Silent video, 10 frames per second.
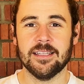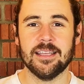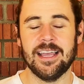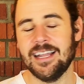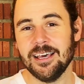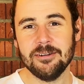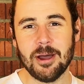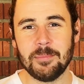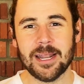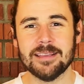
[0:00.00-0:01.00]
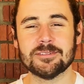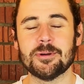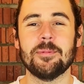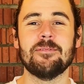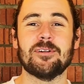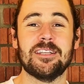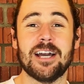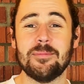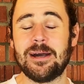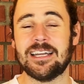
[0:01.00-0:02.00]
Hello, and my name's Robbie from
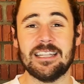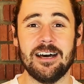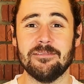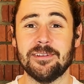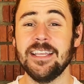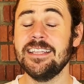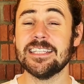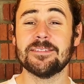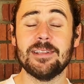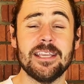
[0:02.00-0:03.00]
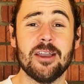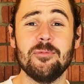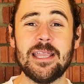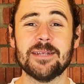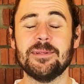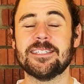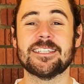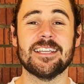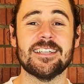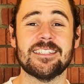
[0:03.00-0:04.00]
Girl Bike Love. In this video, we're going to be
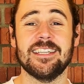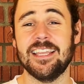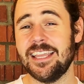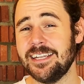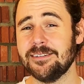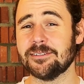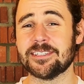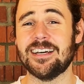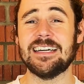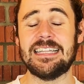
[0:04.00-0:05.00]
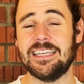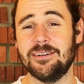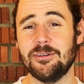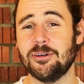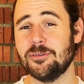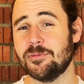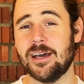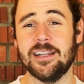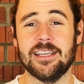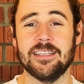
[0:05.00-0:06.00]
discussing indoor cycling or
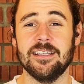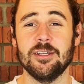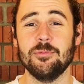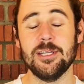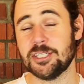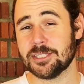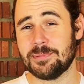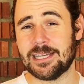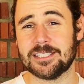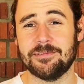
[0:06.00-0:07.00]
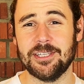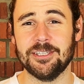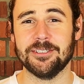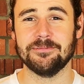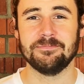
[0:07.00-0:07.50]
running. Which is best for you?